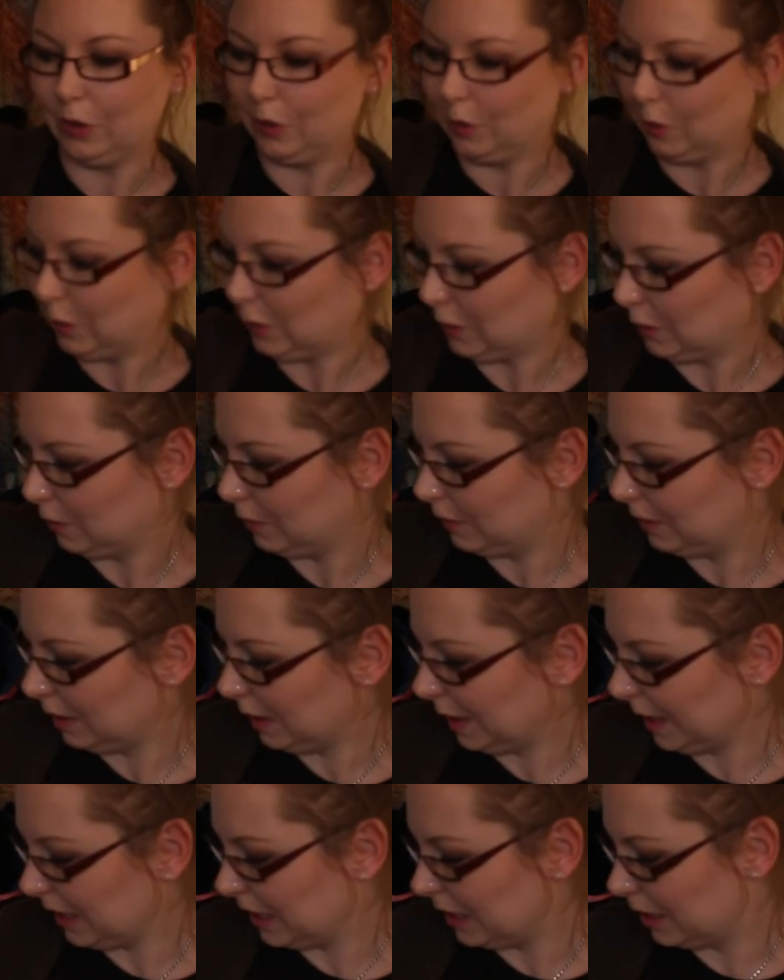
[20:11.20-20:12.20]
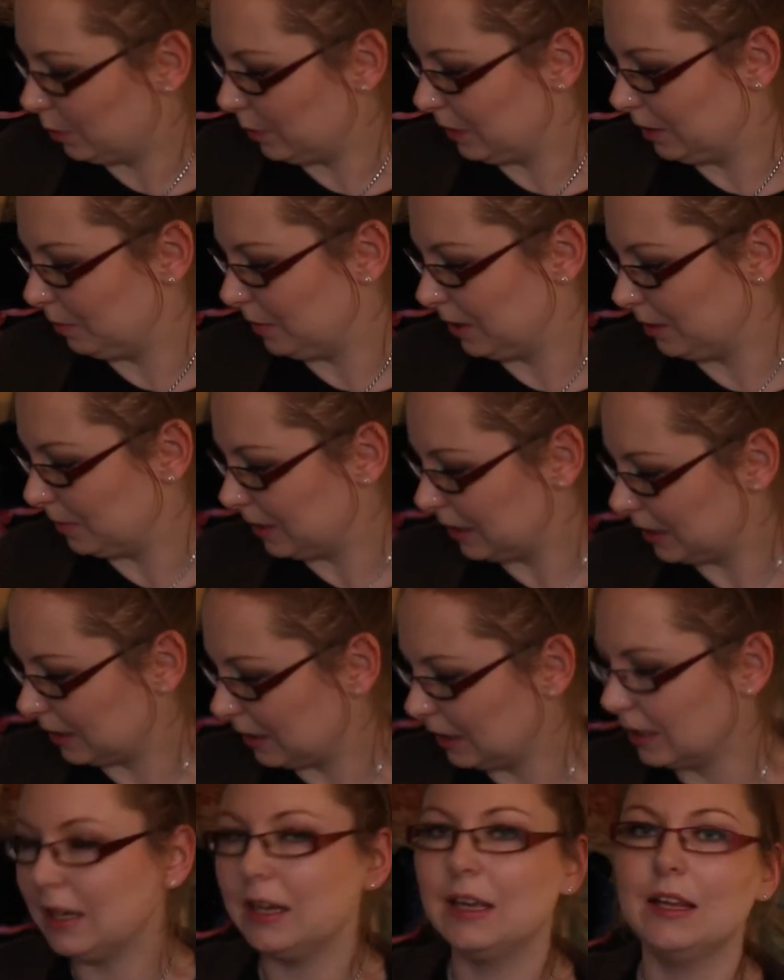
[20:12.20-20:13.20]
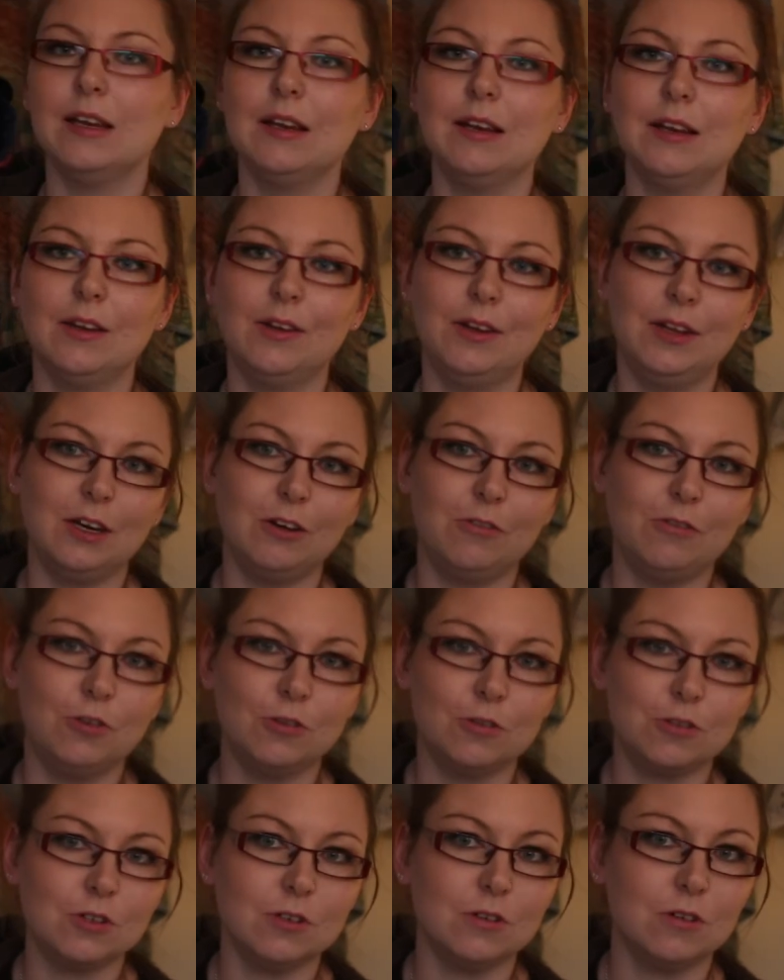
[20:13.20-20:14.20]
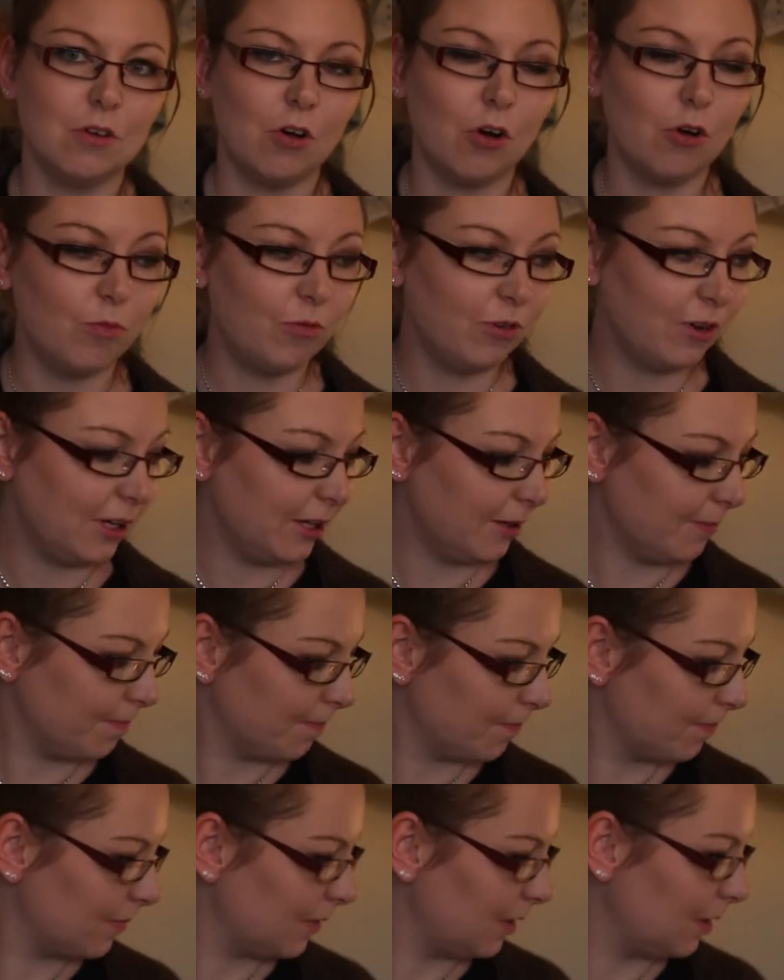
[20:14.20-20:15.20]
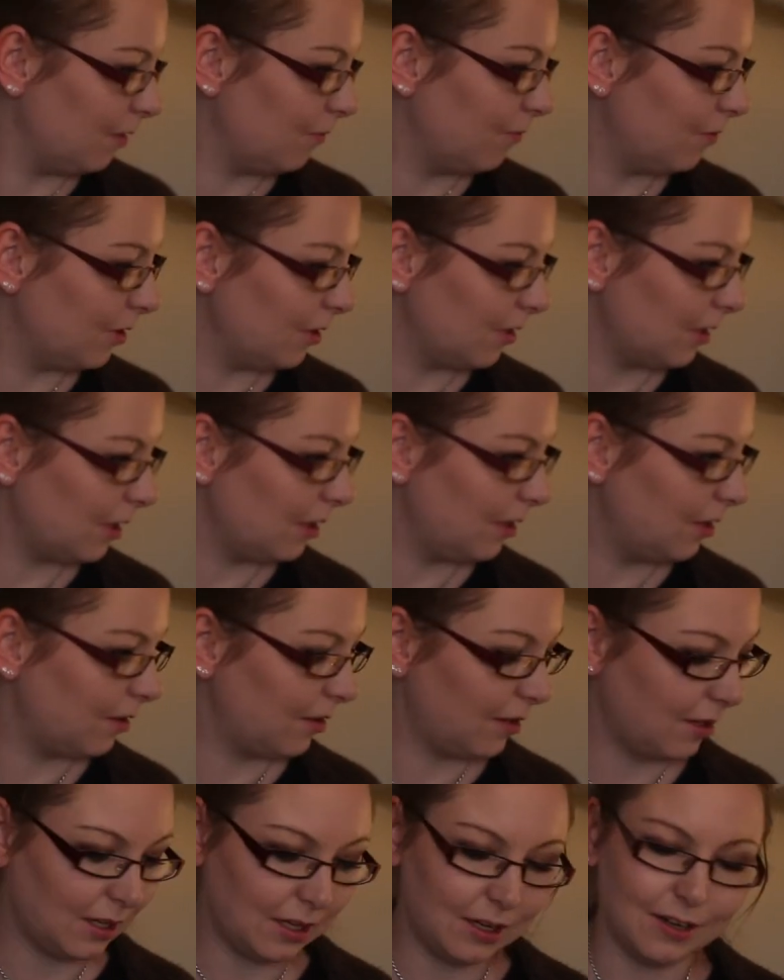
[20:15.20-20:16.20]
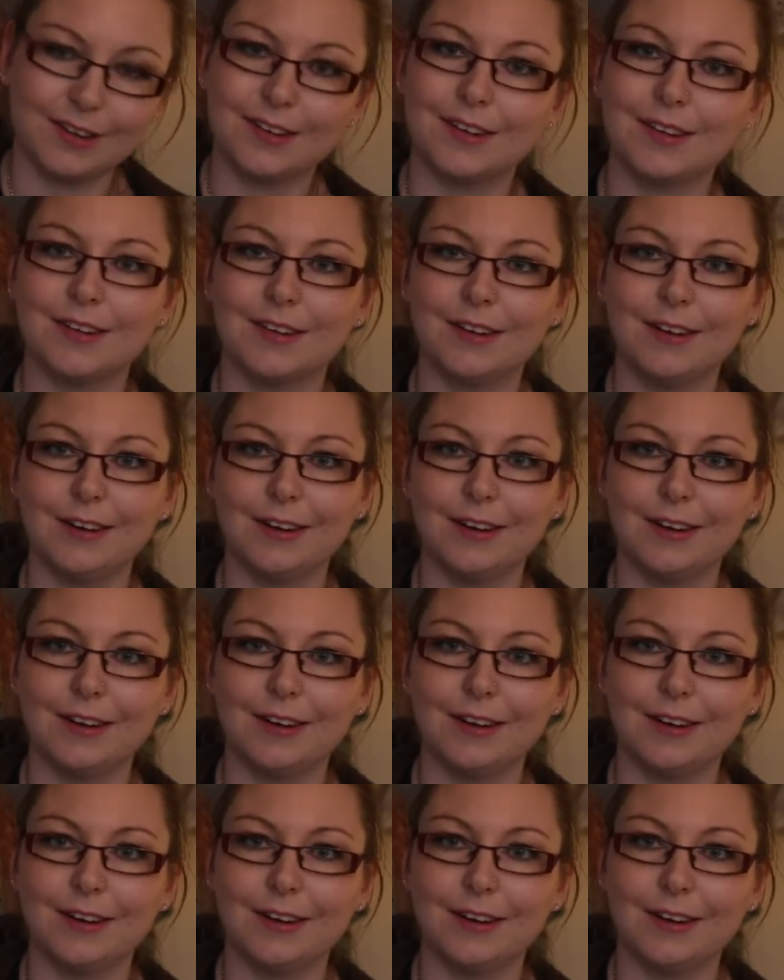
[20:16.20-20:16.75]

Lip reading: So this I will be making in the near future, hopefully, if not anything else